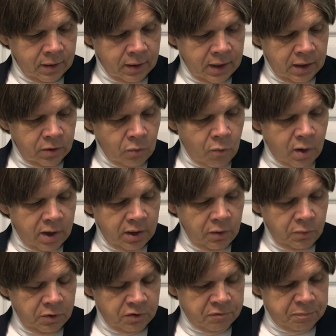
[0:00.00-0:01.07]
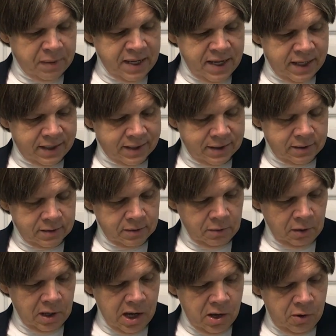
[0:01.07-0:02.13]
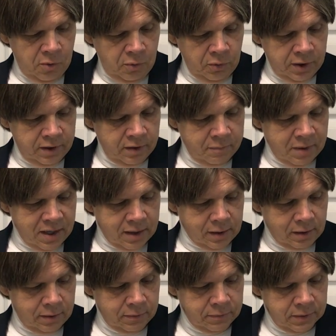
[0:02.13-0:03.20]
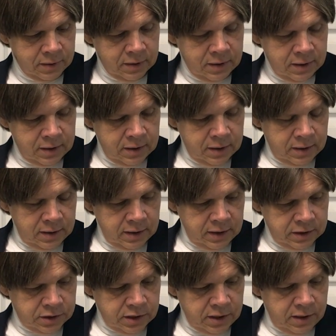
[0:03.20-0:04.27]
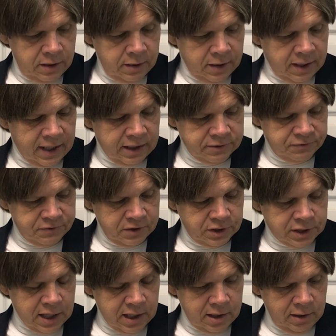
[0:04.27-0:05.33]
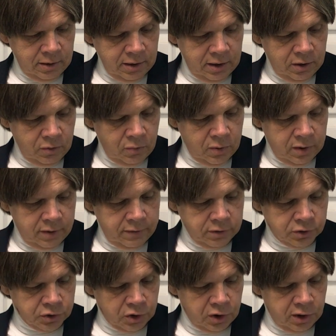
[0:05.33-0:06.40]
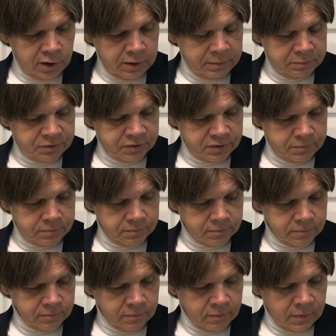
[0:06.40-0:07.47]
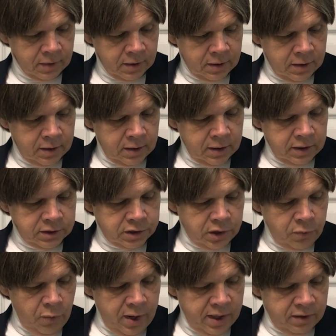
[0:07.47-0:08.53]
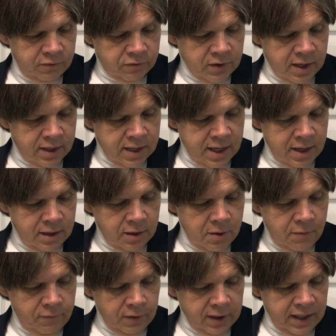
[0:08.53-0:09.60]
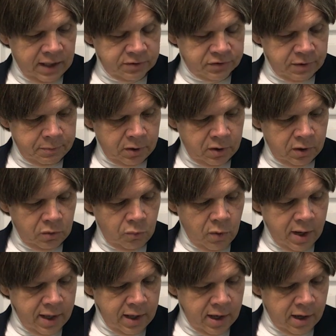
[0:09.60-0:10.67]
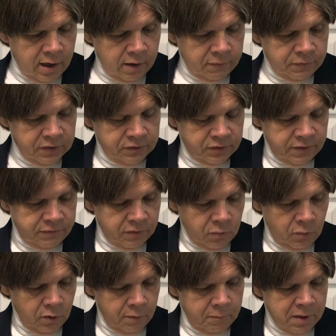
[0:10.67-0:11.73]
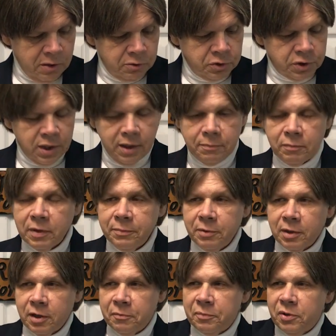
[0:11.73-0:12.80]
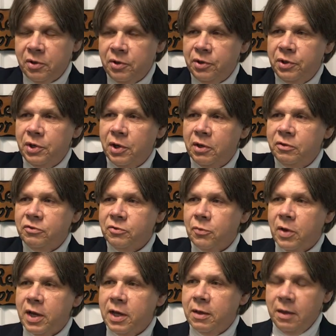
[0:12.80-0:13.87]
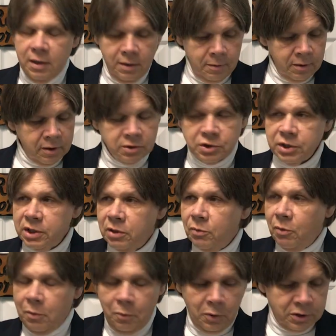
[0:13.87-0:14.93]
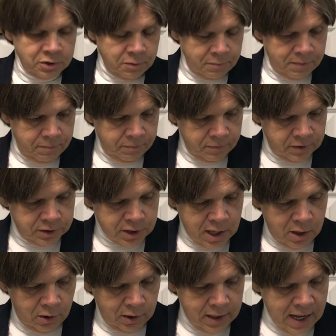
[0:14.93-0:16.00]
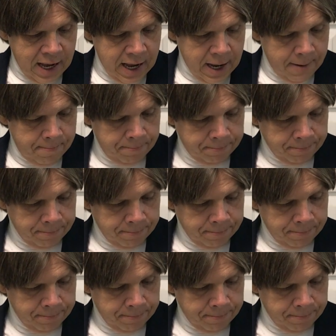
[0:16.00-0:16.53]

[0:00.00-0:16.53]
And the water was spent or gone in the bottle. And she cast the child under one of the shrubs. And she went and sat down over against him a good way off, as if it were a bow shot, maybe a couple hundred yards away, because she didn't want to watch her child die.